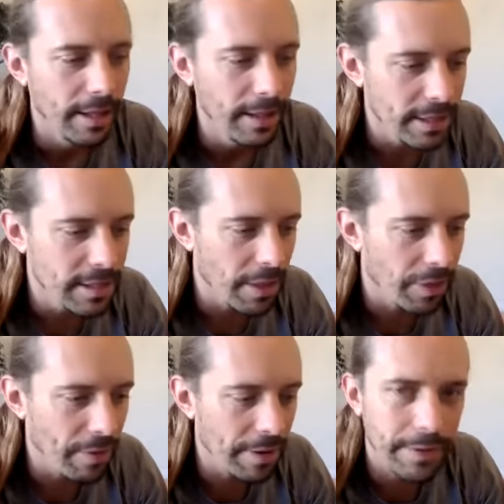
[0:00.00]
Let's
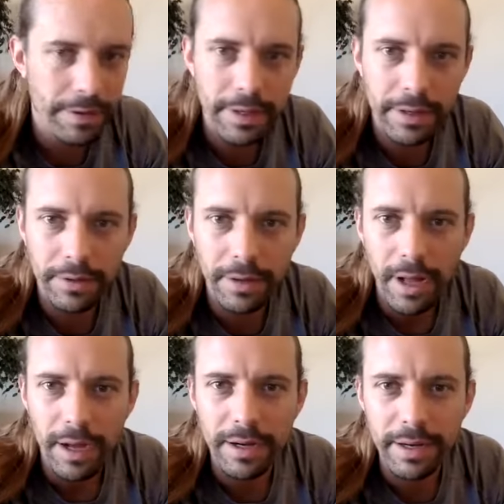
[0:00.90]
thread the needle,
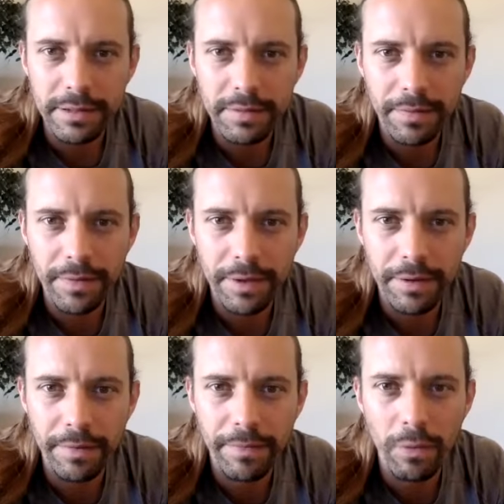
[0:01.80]
a nice
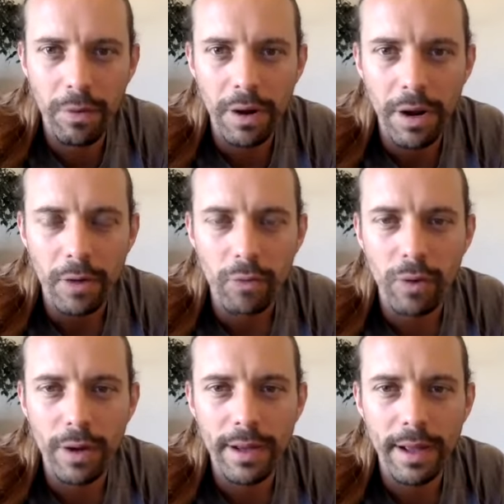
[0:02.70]
figure 4,
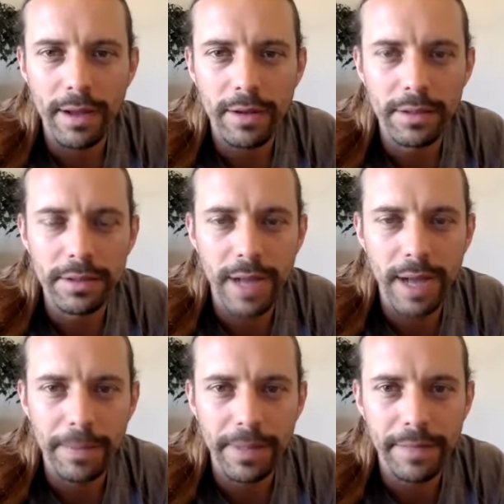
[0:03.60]
right ankle
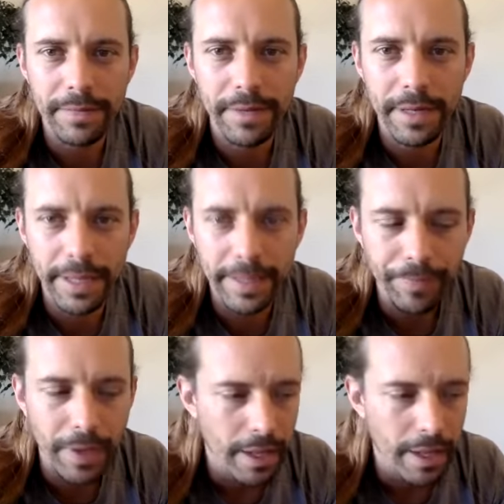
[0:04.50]
atop left knee.